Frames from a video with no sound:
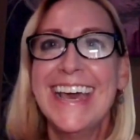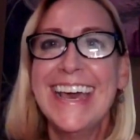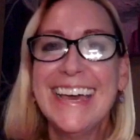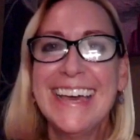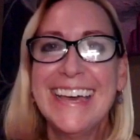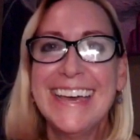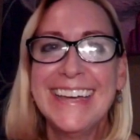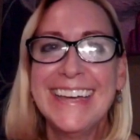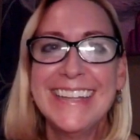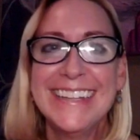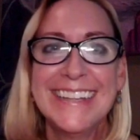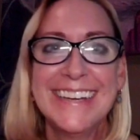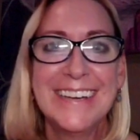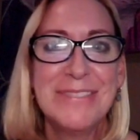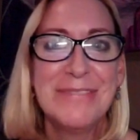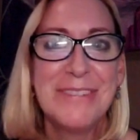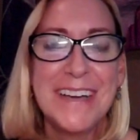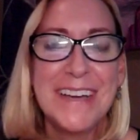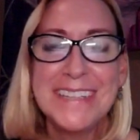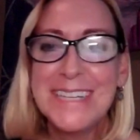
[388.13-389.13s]
And
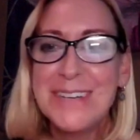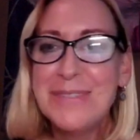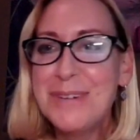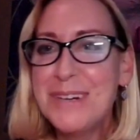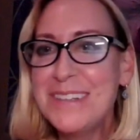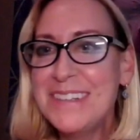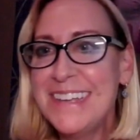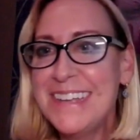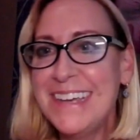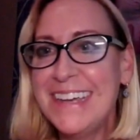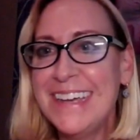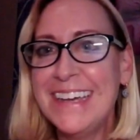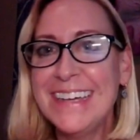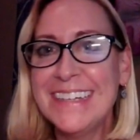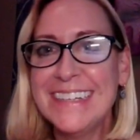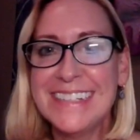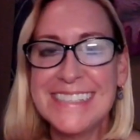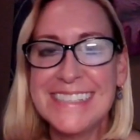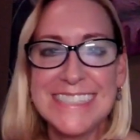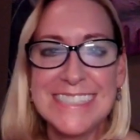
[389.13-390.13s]
finally, one day, I
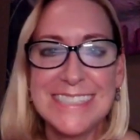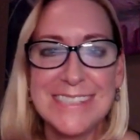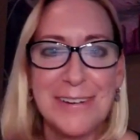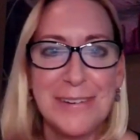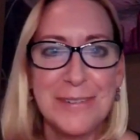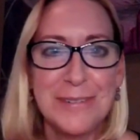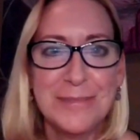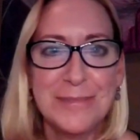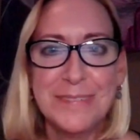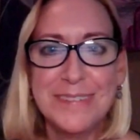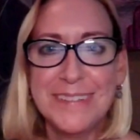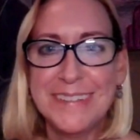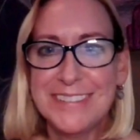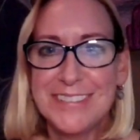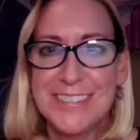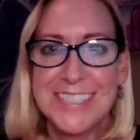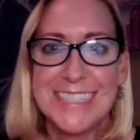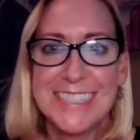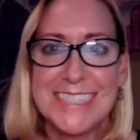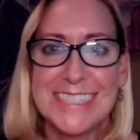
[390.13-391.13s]
guess, like
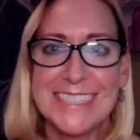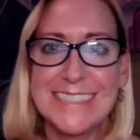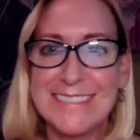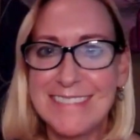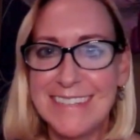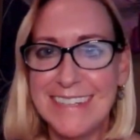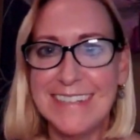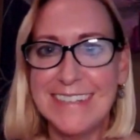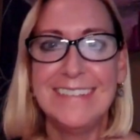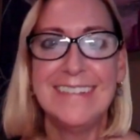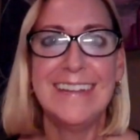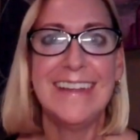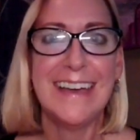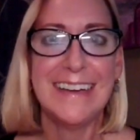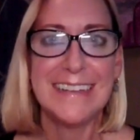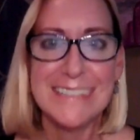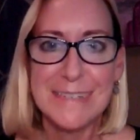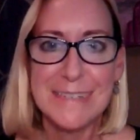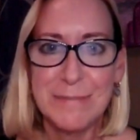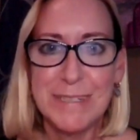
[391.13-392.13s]
just in
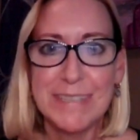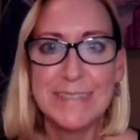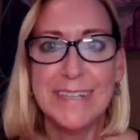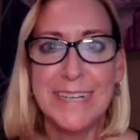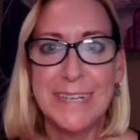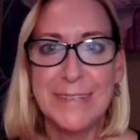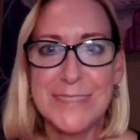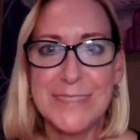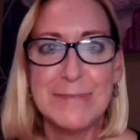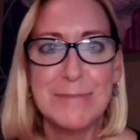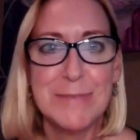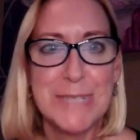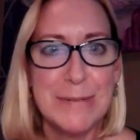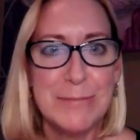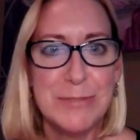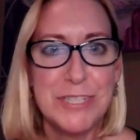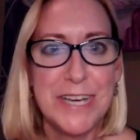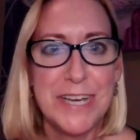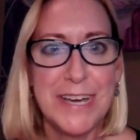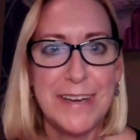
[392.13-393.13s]
academic life,
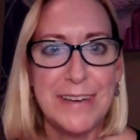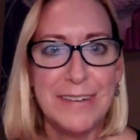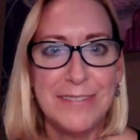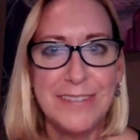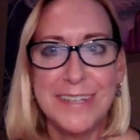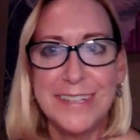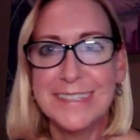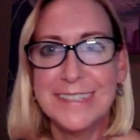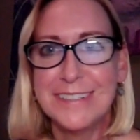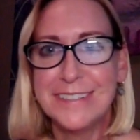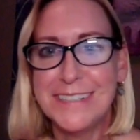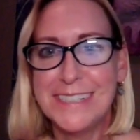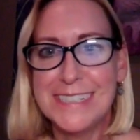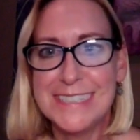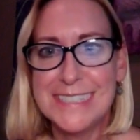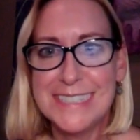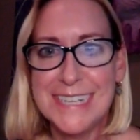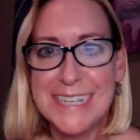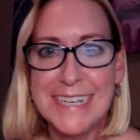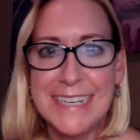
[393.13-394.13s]
sometimes you have not the
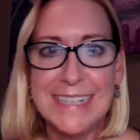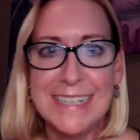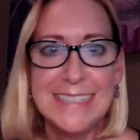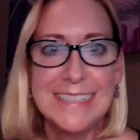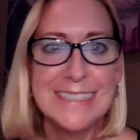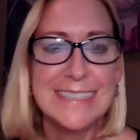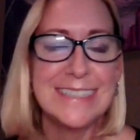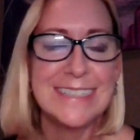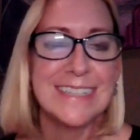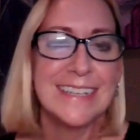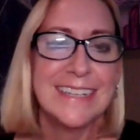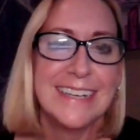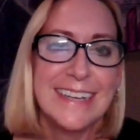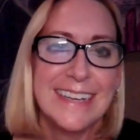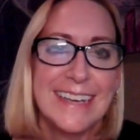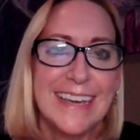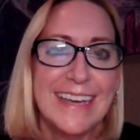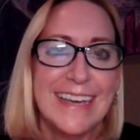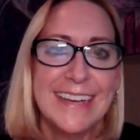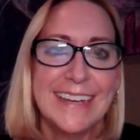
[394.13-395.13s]
greatest days.
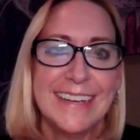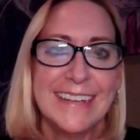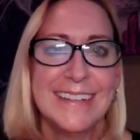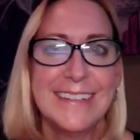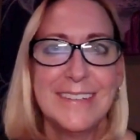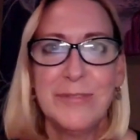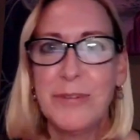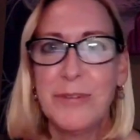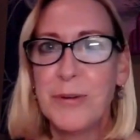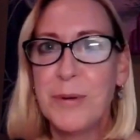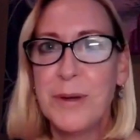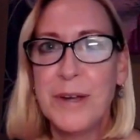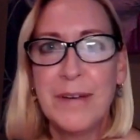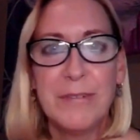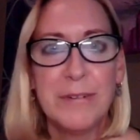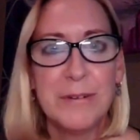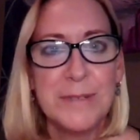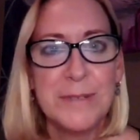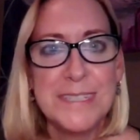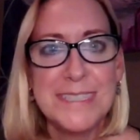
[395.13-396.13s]
And for
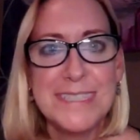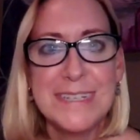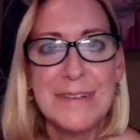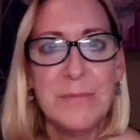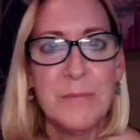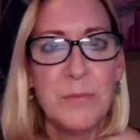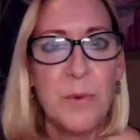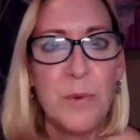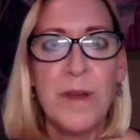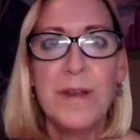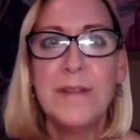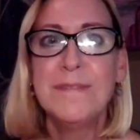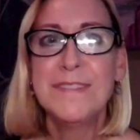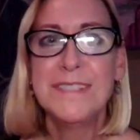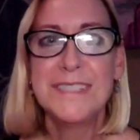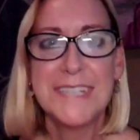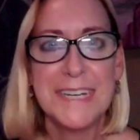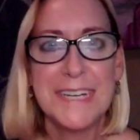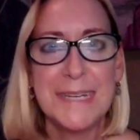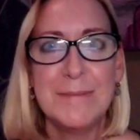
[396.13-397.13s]
whatever reason, one of the
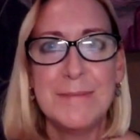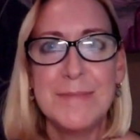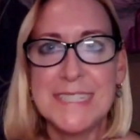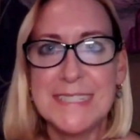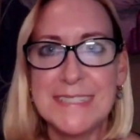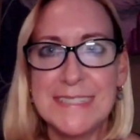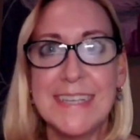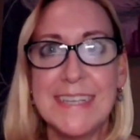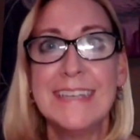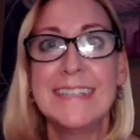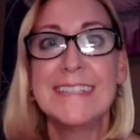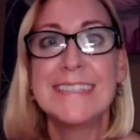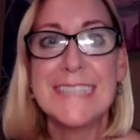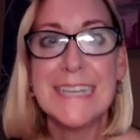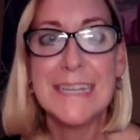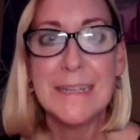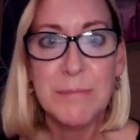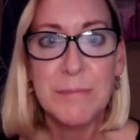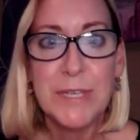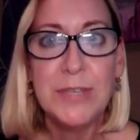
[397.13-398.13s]
times he's like,
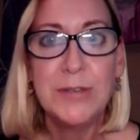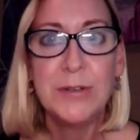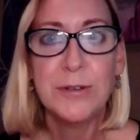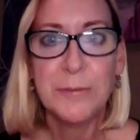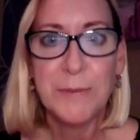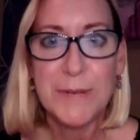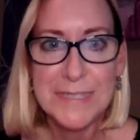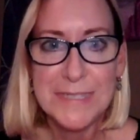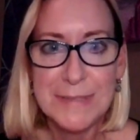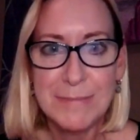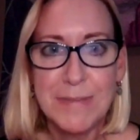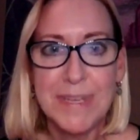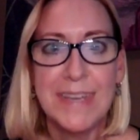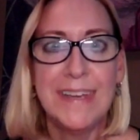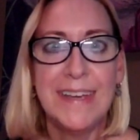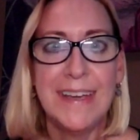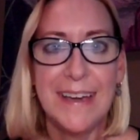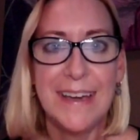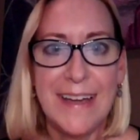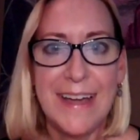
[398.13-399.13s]
send me your resume.